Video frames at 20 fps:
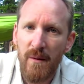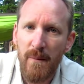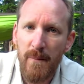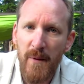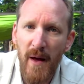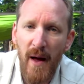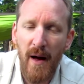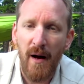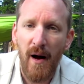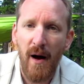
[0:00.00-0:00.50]

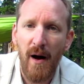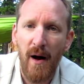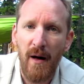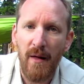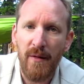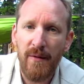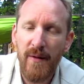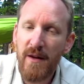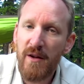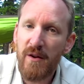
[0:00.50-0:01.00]

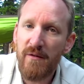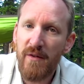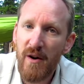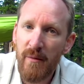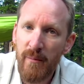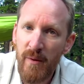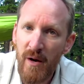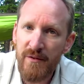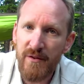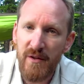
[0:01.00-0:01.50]
Thank you
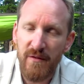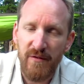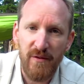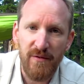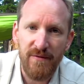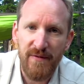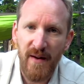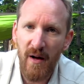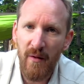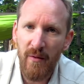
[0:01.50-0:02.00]
very much. If you
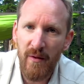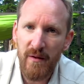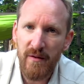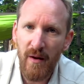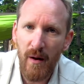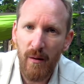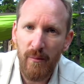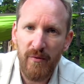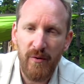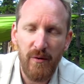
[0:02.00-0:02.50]
found this
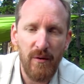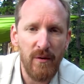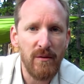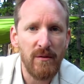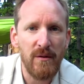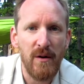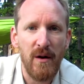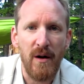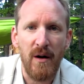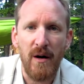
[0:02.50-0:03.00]

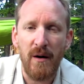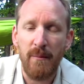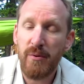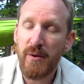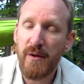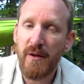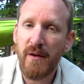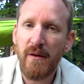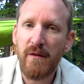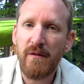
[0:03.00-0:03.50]
helpful,
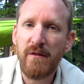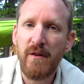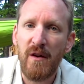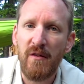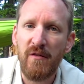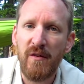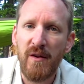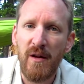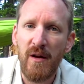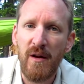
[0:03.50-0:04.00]
please
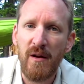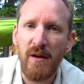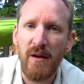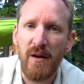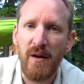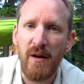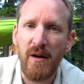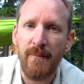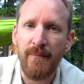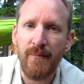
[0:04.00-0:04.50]
give it a
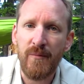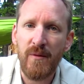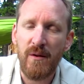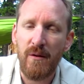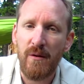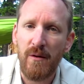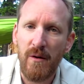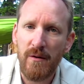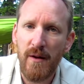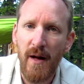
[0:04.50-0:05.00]

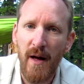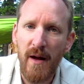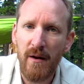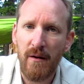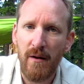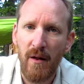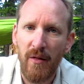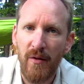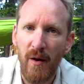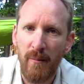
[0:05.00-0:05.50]

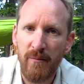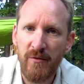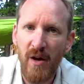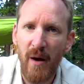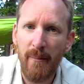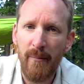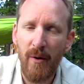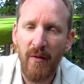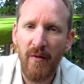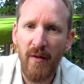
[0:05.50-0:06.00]
like and a thumbs
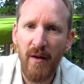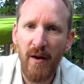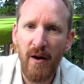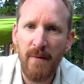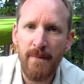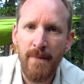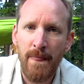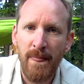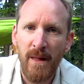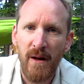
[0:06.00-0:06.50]
up on
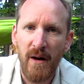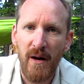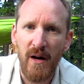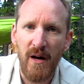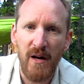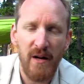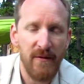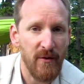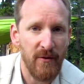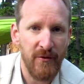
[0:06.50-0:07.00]
there.
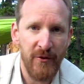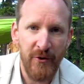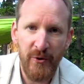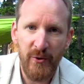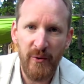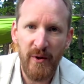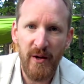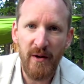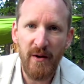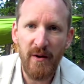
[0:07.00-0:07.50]
If you're
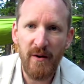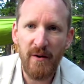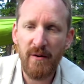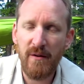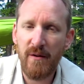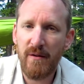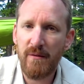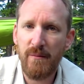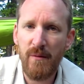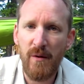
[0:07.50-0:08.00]
new
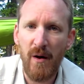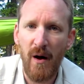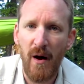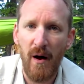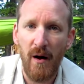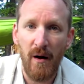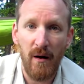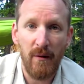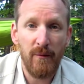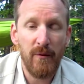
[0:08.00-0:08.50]
here,
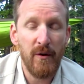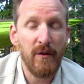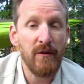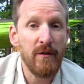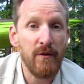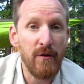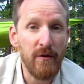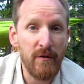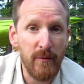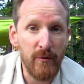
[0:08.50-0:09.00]

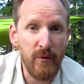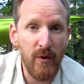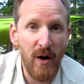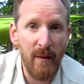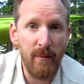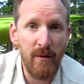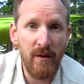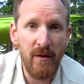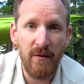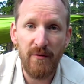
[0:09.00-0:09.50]
consider
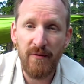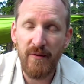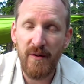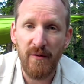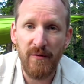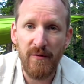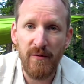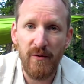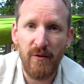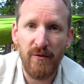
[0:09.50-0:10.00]
subscribing
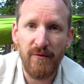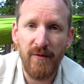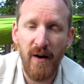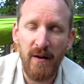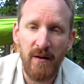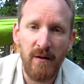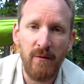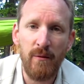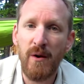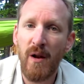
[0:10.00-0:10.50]
if you're
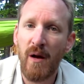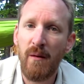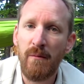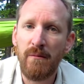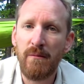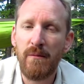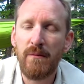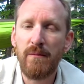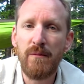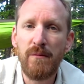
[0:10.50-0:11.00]
finding what
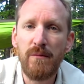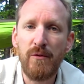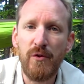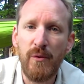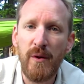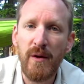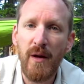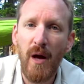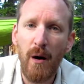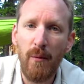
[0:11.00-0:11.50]
I'm
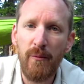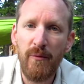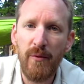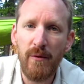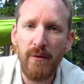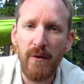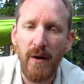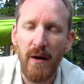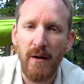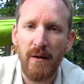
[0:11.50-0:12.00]
doing
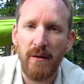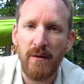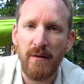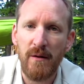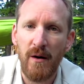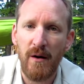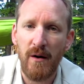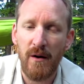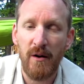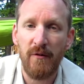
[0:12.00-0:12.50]
helpful
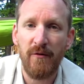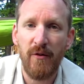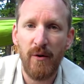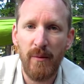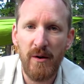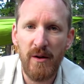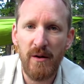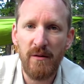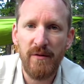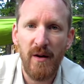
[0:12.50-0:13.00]
and
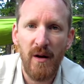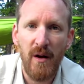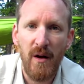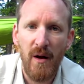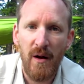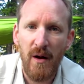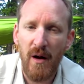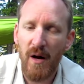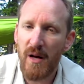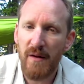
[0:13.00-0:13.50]
informative.
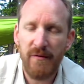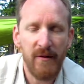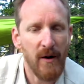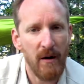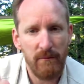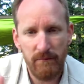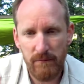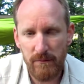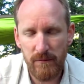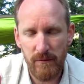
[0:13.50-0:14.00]
If
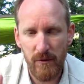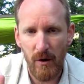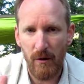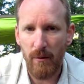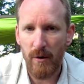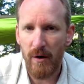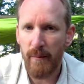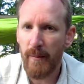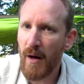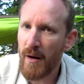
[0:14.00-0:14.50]
not,
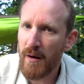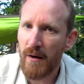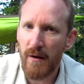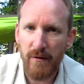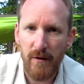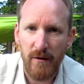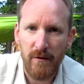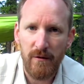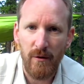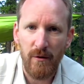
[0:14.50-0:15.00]
don't worry about it.
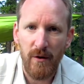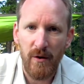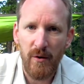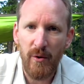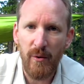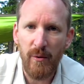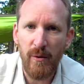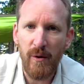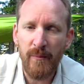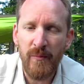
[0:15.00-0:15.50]
It's totally
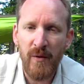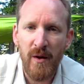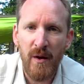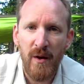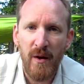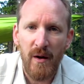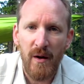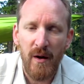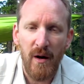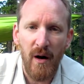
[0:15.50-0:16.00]
cool.
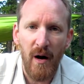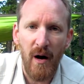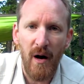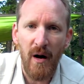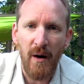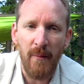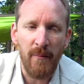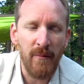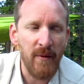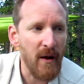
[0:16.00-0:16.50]

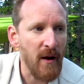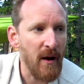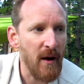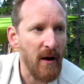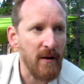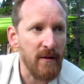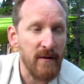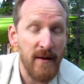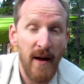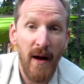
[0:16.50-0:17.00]

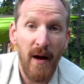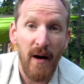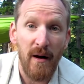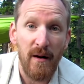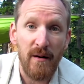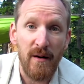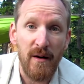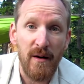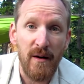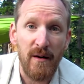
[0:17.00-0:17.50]

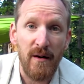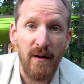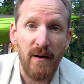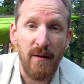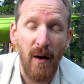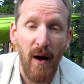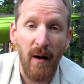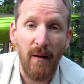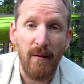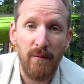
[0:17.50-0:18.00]

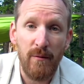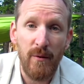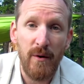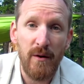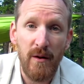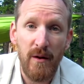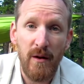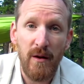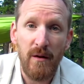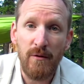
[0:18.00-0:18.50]
I
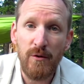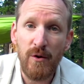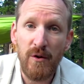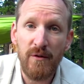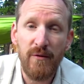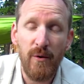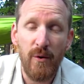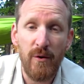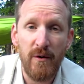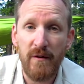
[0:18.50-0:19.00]
really
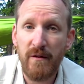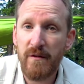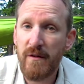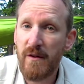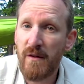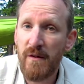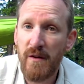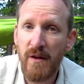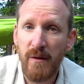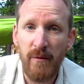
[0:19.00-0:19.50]
look forward to
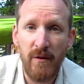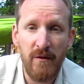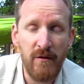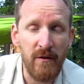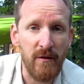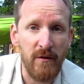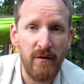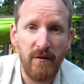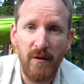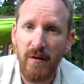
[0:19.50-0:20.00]
seeing the
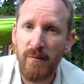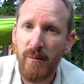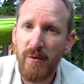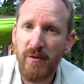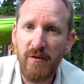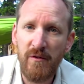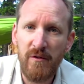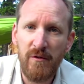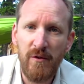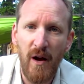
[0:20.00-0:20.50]

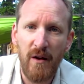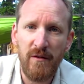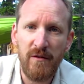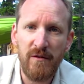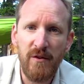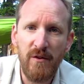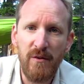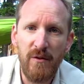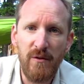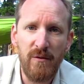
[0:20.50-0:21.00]
images you guys
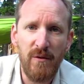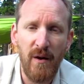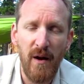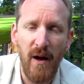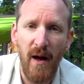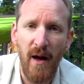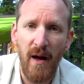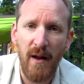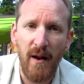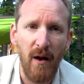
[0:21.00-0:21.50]
do,
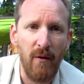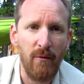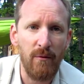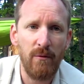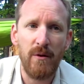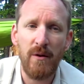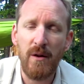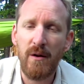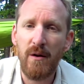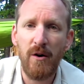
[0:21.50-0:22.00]
and I
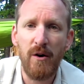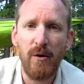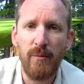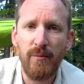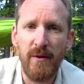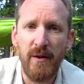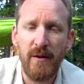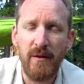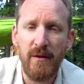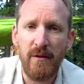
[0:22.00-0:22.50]
really
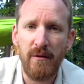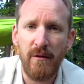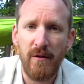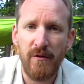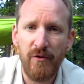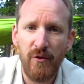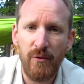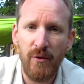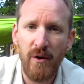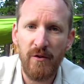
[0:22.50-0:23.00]
hope that you're
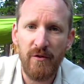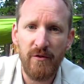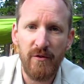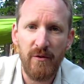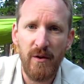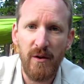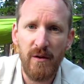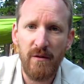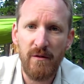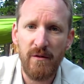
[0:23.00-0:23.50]
enjoying
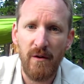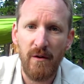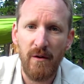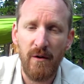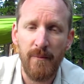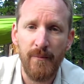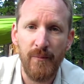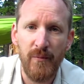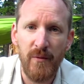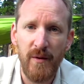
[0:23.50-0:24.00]
shooting.
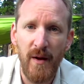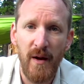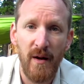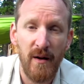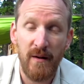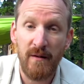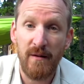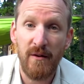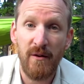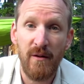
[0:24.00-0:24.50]
So yeah,
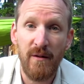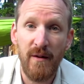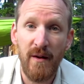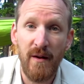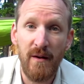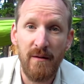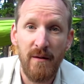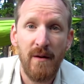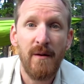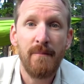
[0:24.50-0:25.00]
until
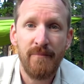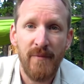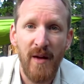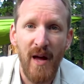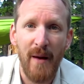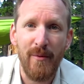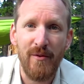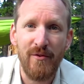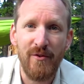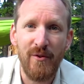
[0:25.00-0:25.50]
then,
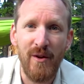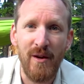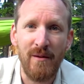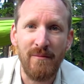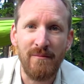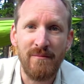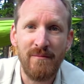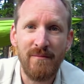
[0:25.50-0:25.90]
happy shooting.